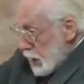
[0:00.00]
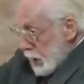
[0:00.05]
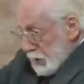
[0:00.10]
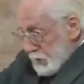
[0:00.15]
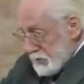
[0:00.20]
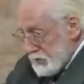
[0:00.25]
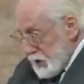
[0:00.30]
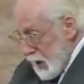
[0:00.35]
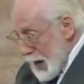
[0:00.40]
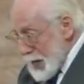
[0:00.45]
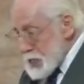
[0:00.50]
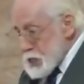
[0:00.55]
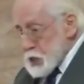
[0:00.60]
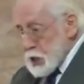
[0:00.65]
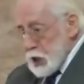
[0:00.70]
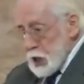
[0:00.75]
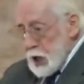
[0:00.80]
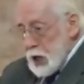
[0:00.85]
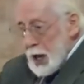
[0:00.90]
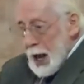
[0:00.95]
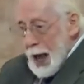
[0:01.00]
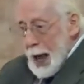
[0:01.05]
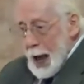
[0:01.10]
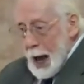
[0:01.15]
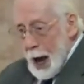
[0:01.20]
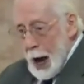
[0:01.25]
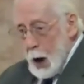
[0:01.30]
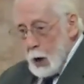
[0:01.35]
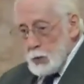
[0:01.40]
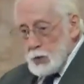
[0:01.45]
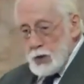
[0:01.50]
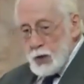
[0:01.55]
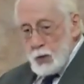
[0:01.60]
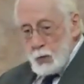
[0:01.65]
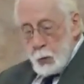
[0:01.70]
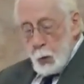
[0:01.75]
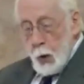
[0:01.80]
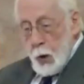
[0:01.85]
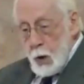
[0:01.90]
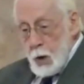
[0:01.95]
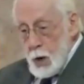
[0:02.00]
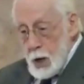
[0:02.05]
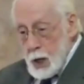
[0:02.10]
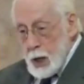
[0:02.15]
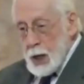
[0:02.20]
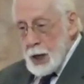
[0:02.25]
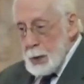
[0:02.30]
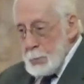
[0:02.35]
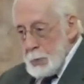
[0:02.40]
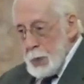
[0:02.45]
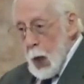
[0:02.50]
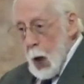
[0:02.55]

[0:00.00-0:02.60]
essentially out of work,